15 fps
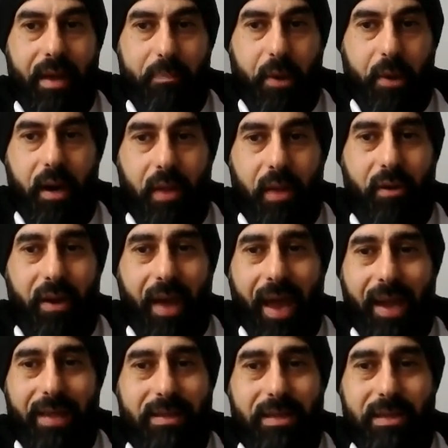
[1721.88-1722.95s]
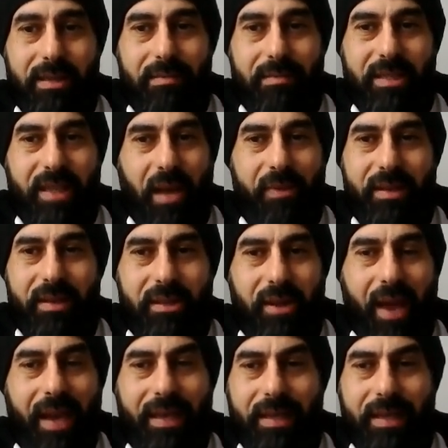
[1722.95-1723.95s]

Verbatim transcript: put another 8 to 7 to 8